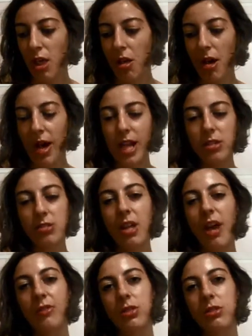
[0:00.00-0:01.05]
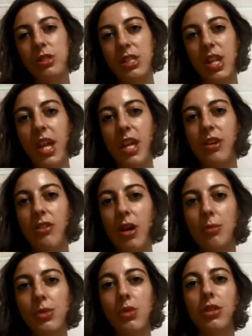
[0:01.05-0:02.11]
I actually have to say crumbs
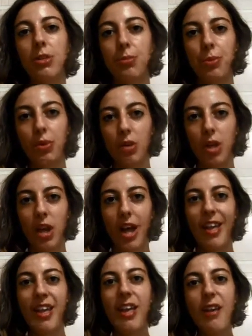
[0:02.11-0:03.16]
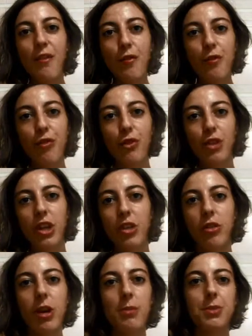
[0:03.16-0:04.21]
on the book if the
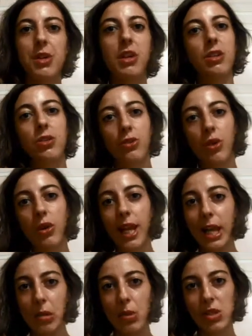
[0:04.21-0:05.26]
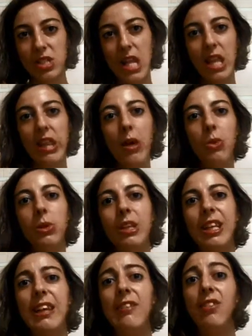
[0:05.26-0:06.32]
crumbs are not oily because then they will
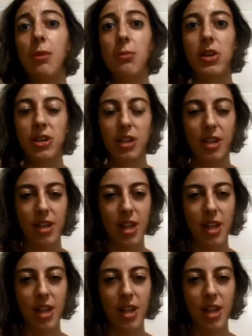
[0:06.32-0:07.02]
leave a mark.